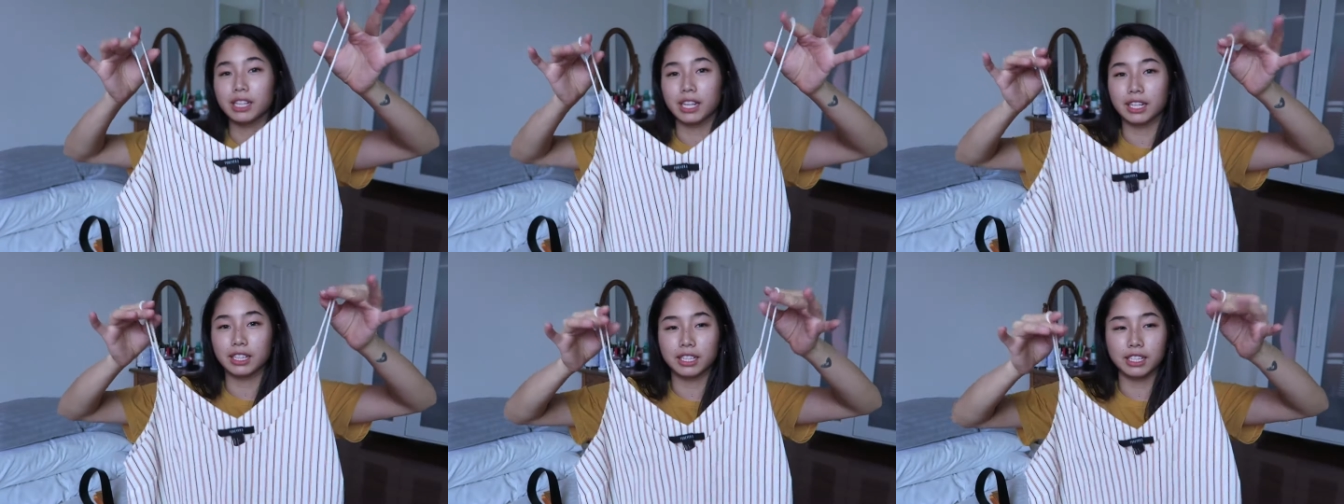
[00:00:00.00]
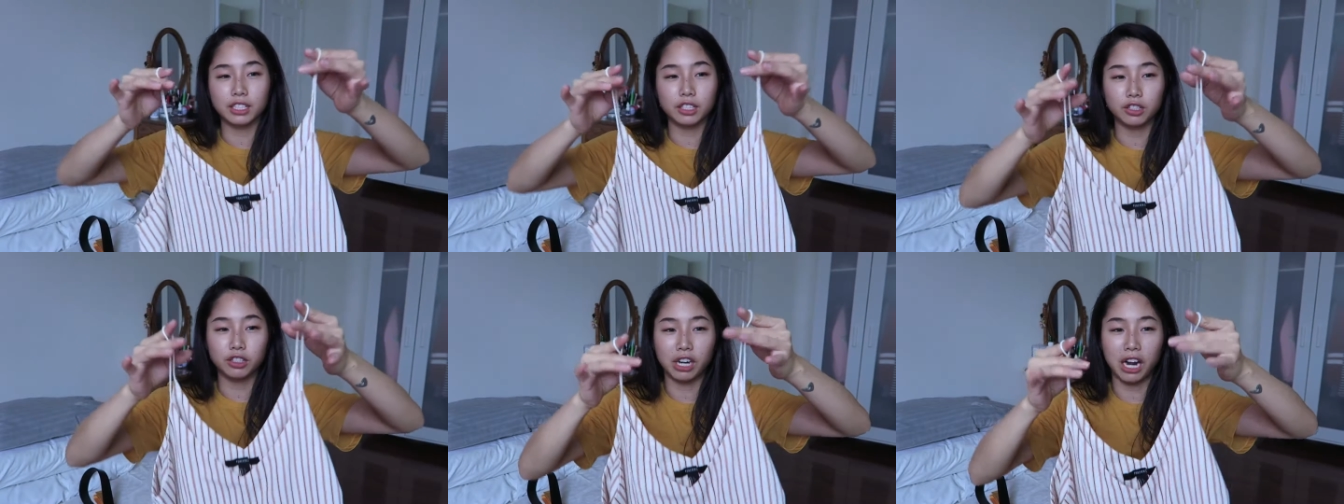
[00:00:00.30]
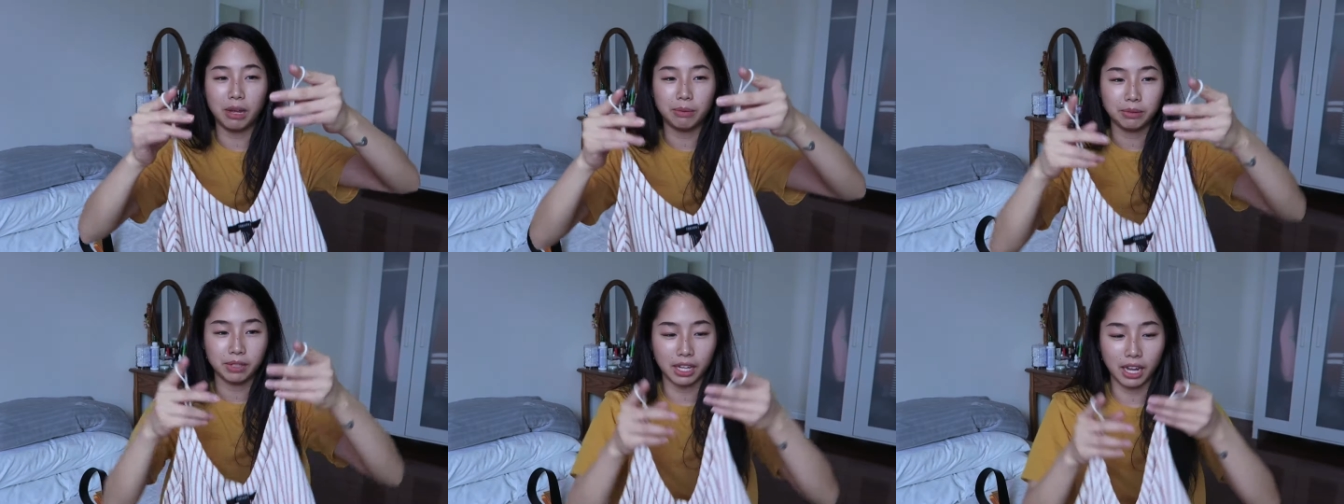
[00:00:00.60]
like these
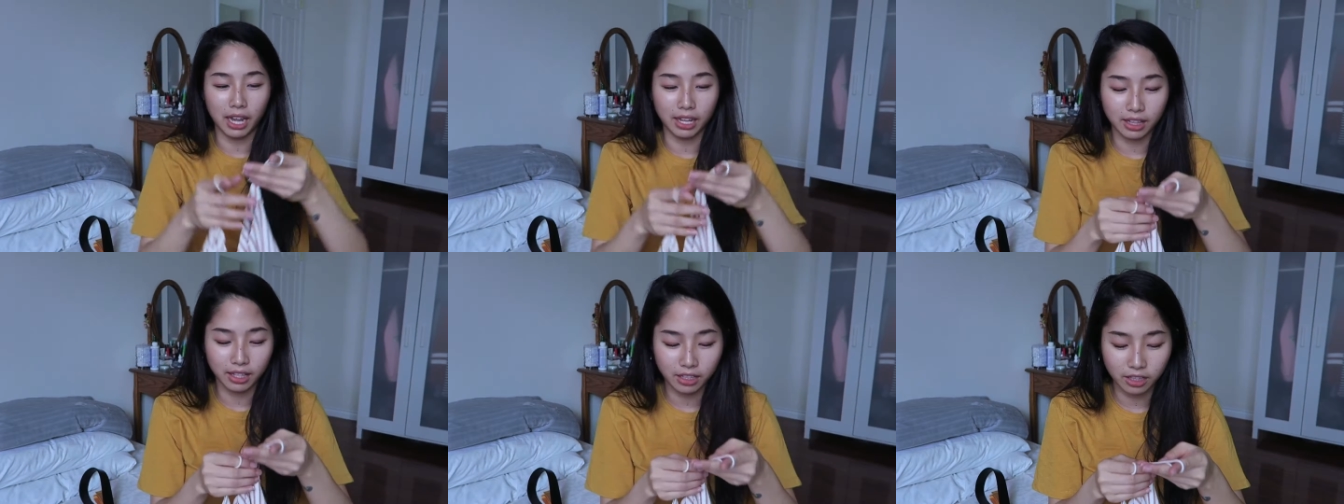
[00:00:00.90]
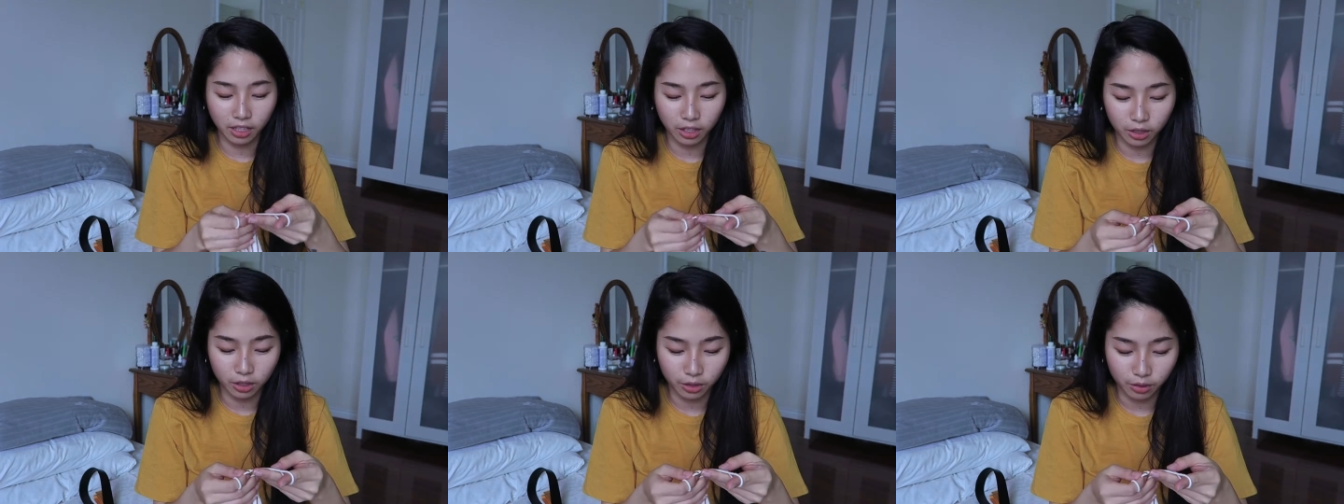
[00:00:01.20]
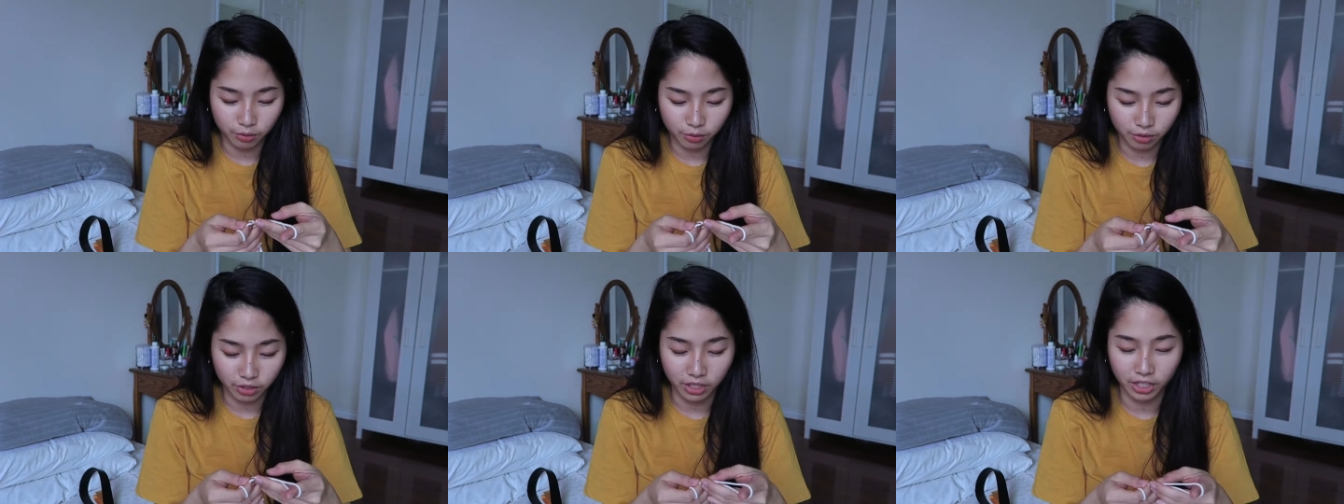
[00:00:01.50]
straps i think they
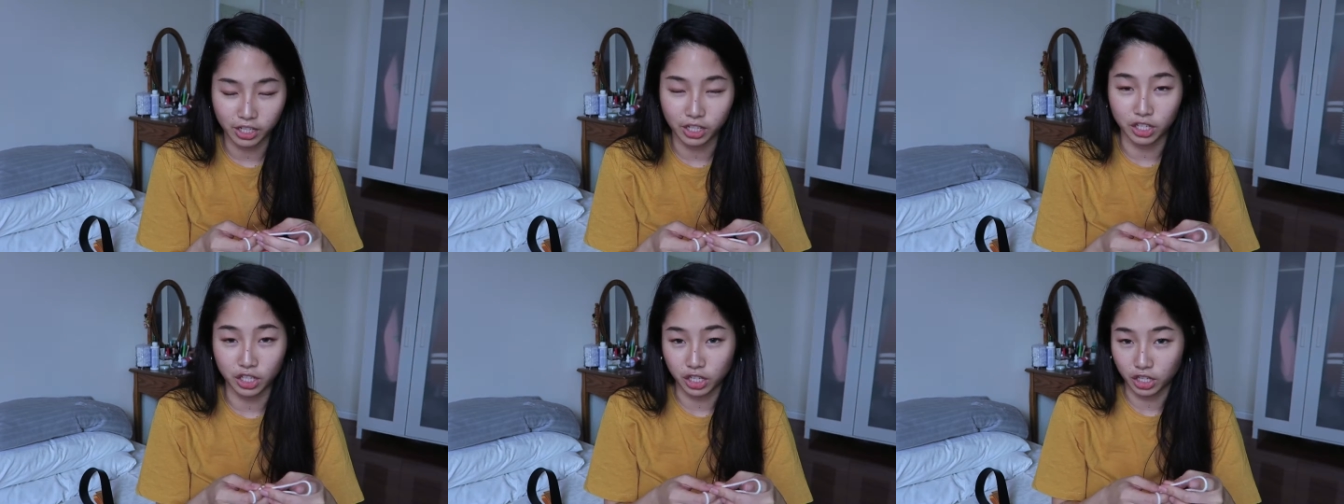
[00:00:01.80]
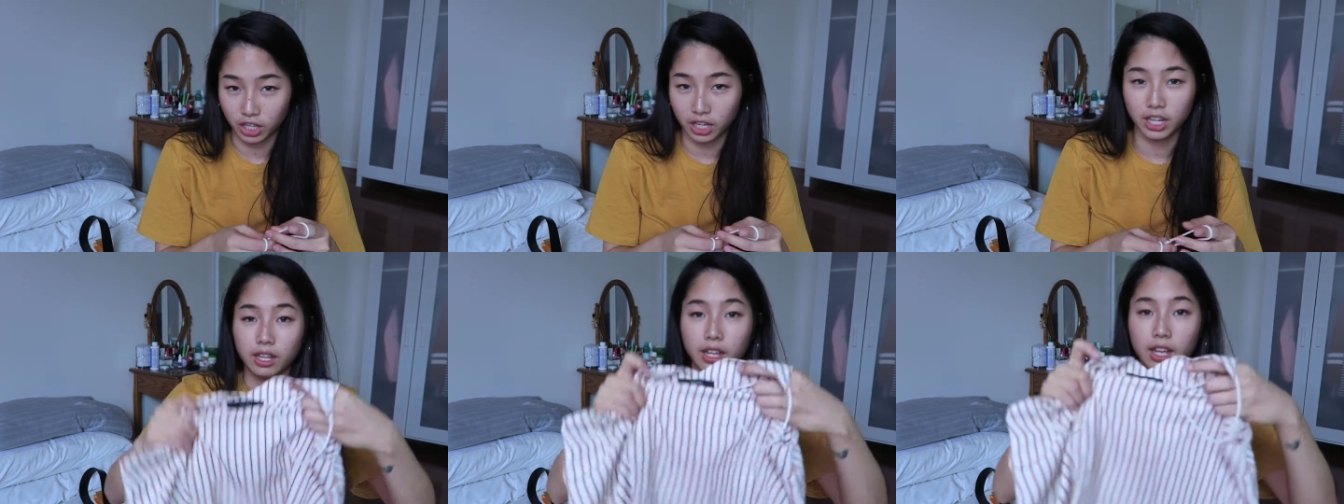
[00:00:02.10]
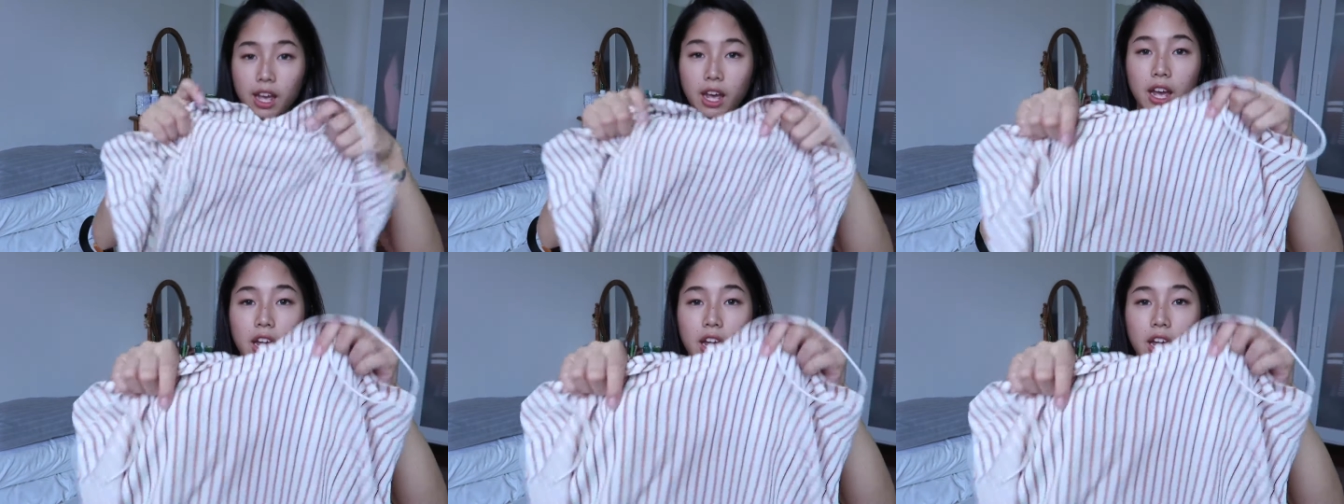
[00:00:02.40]
look really good it